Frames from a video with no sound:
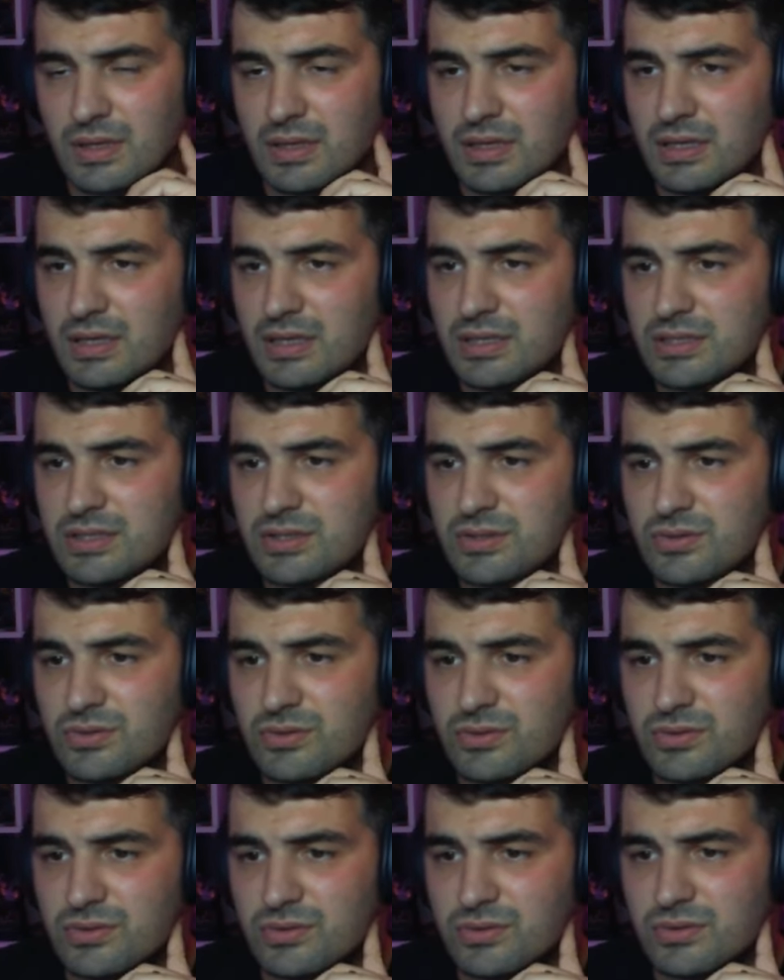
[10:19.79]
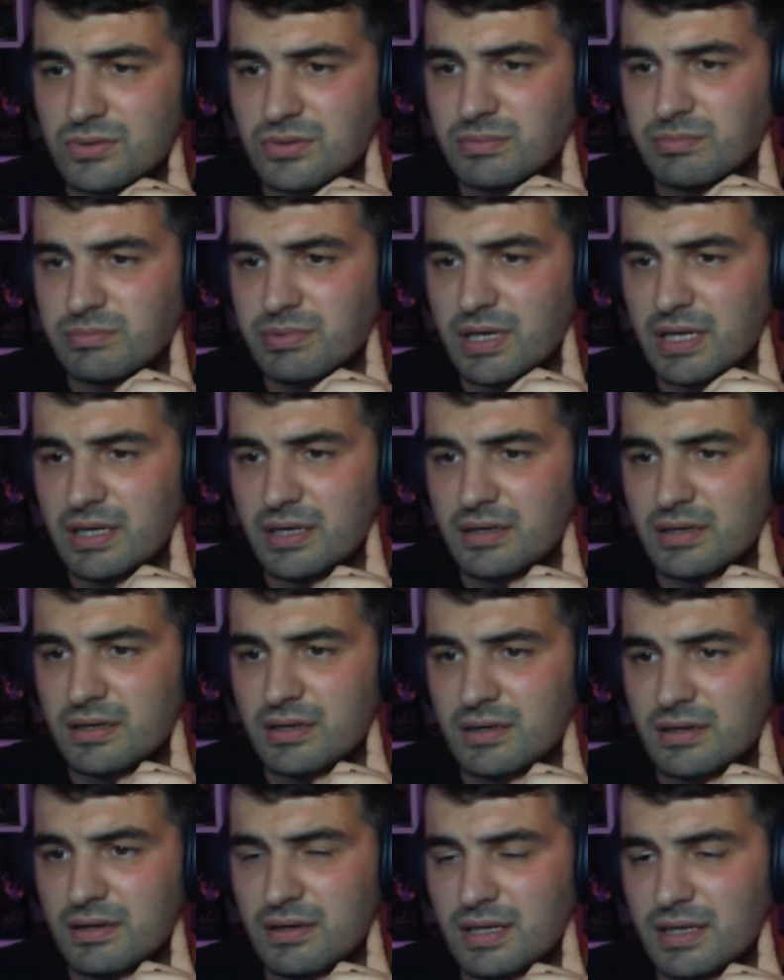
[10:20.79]
He needs to play
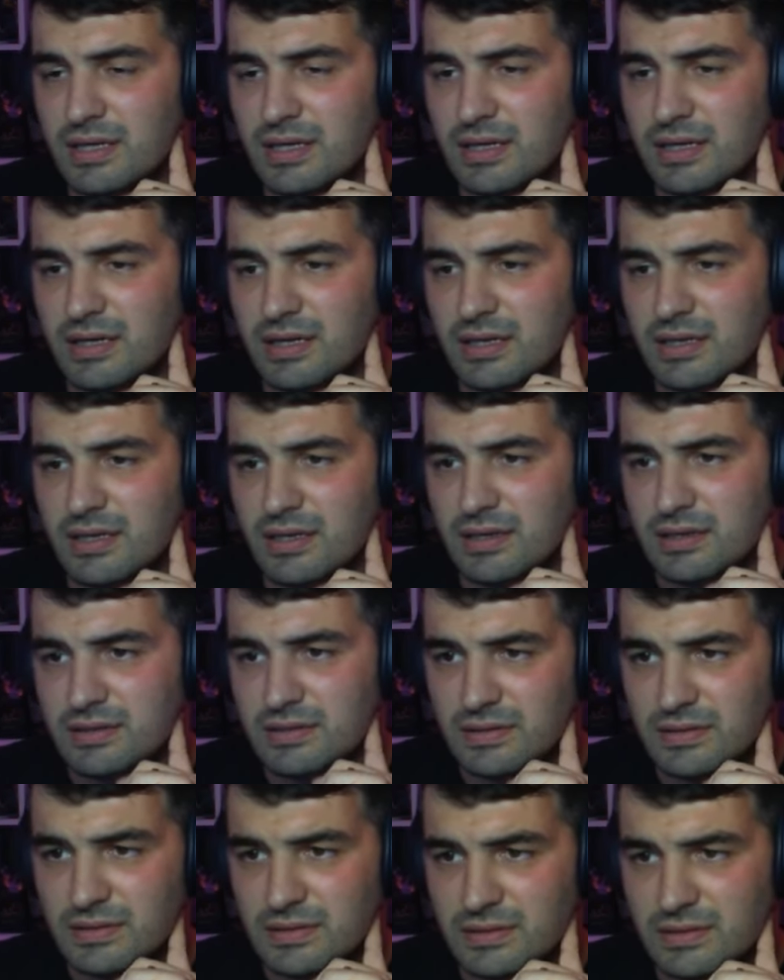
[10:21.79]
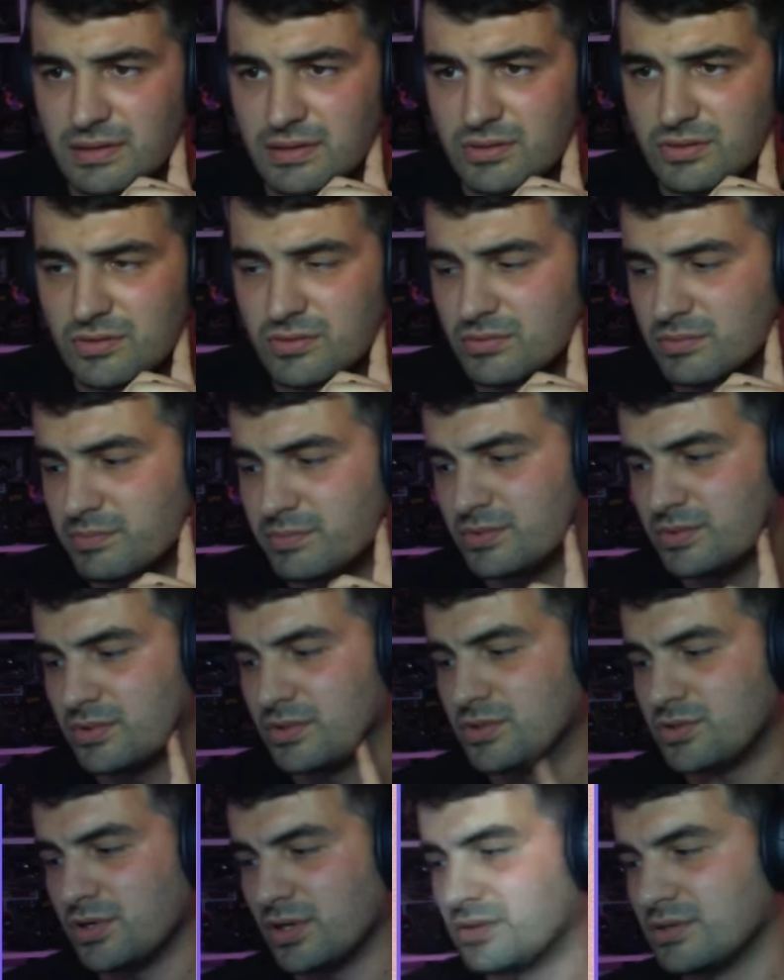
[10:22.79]
a Lin Lin, I think, to
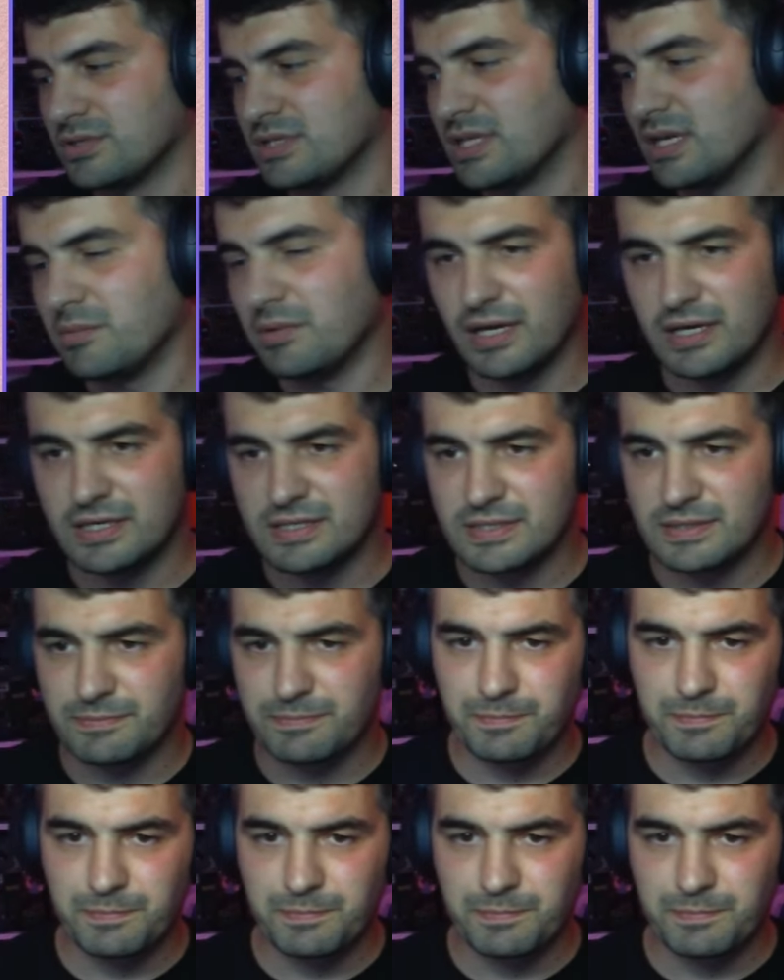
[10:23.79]
try to stabilize.